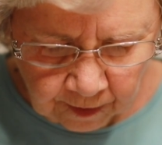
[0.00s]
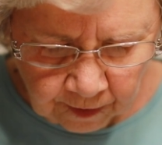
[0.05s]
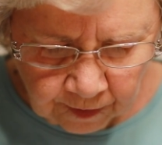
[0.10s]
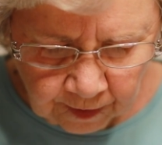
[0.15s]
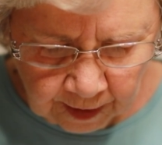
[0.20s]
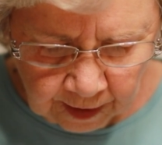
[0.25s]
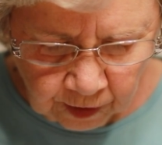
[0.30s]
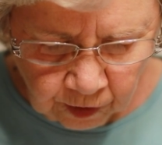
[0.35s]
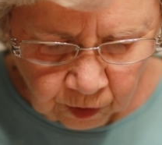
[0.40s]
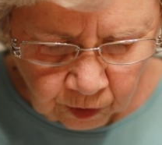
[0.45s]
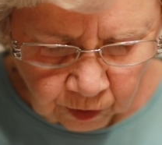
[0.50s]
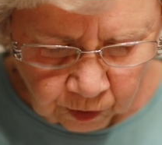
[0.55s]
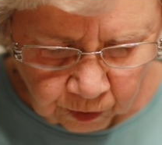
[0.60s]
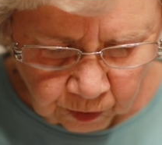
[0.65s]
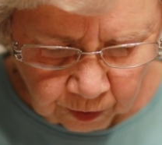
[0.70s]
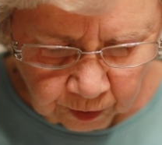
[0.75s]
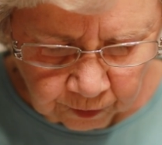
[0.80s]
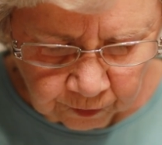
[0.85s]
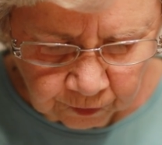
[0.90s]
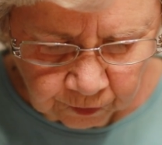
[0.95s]
Thank you,
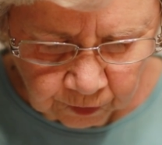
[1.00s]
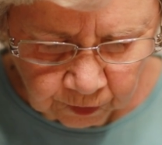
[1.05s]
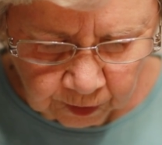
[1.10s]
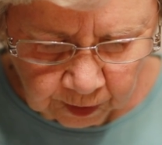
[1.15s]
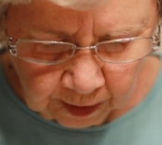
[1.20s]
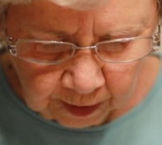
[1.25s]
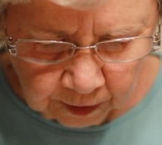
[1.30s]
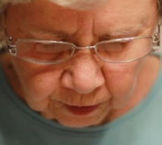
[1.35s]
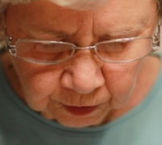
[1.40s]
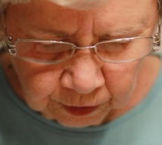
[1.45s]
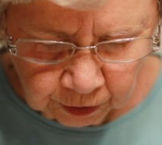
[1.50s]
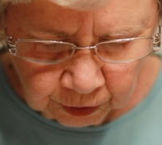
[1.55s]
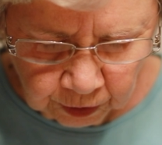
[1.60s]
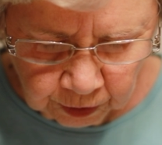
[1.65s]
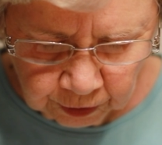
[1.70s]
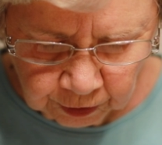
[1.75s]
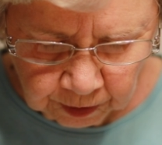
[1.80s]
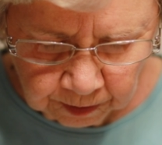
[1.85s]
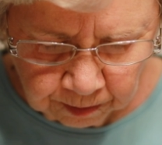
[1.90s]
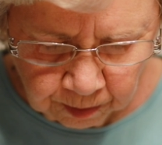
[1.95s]
Lord, for our
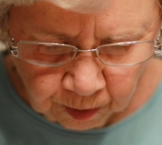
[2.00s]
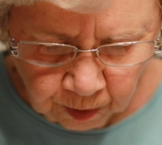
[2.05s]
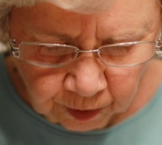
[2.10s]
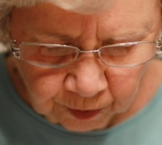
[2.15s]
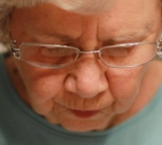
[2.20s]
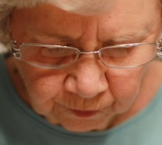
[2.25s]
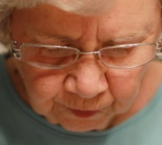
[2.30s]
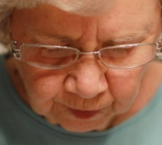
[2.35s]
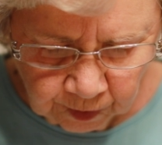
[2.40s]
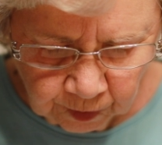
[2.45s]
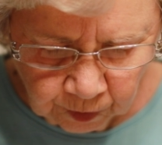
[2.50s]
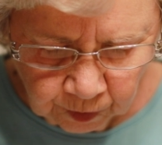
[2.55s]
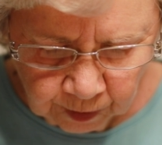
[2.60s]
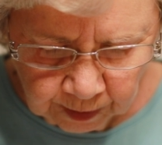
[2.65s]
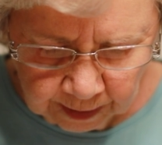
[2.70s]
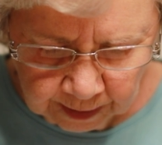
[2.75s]
church at Porterfield